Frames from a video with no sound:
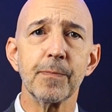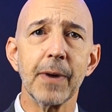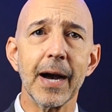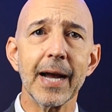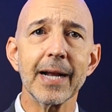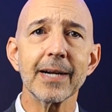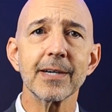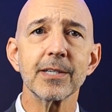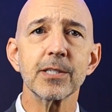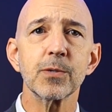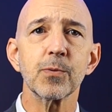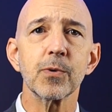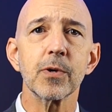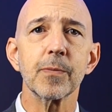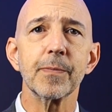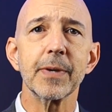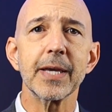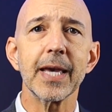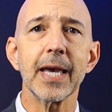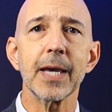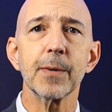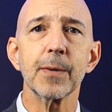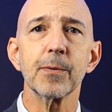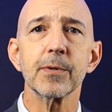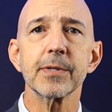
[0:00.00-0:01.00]
buyers will
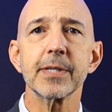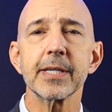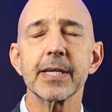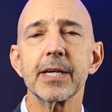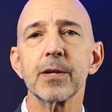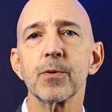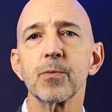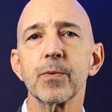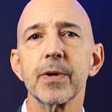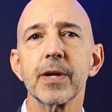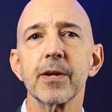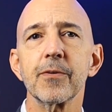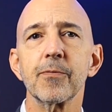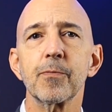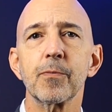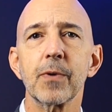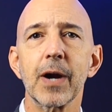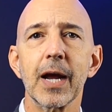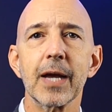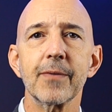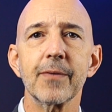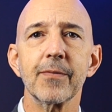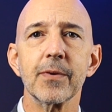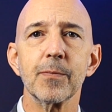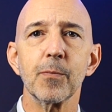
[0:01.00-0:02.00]
be able to get rid of
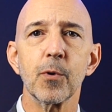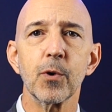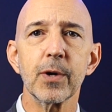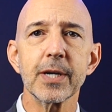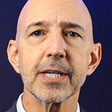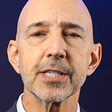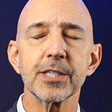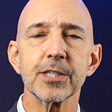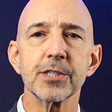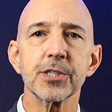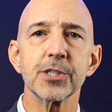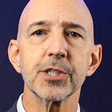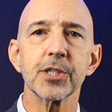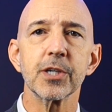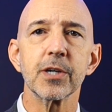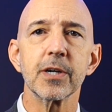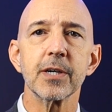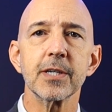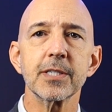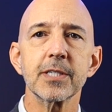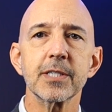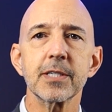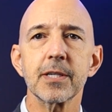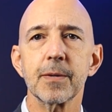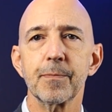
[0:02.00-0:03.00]
private mortgage
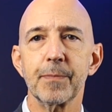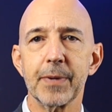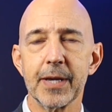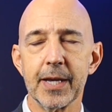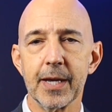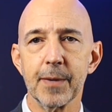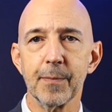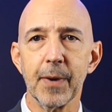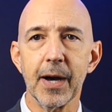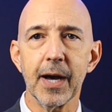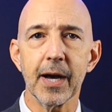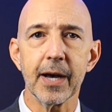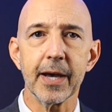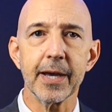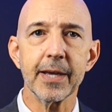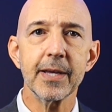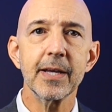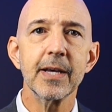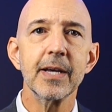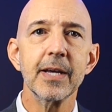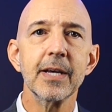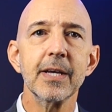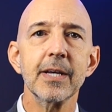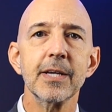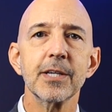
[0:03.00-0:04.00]
insurance, PMI,